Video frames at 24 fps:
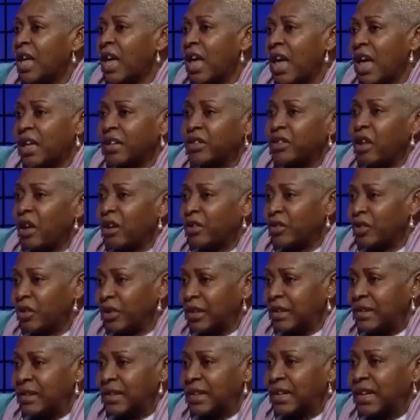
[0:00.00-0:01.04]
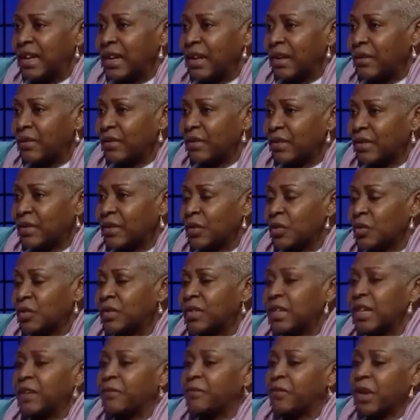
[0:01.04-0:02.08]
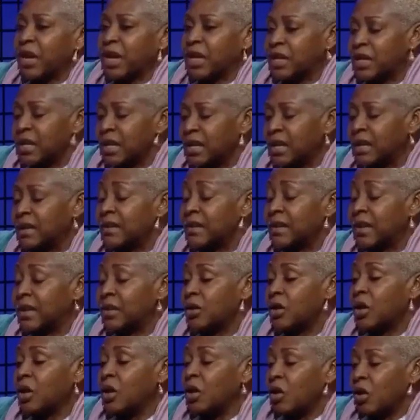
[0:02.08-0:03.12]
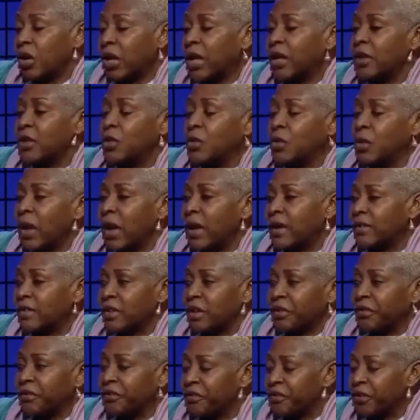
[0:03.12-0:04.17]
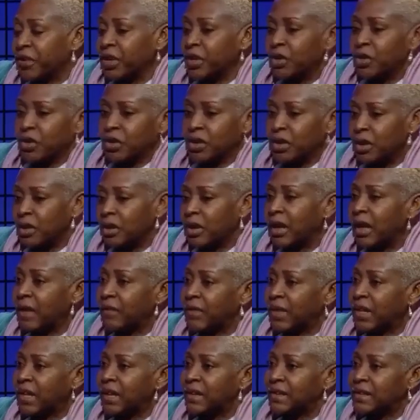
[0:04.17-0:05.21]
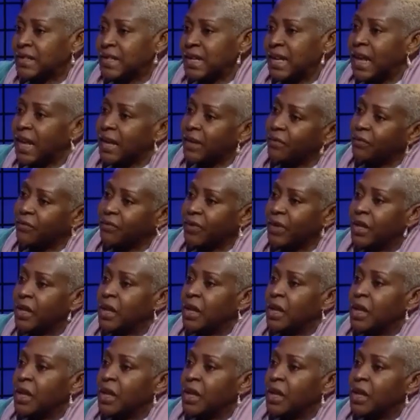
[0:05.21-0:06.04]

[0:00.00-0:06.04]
and not to the slaves. So slavery ended, they said, okay, you guys are free, good luck, have a nice life.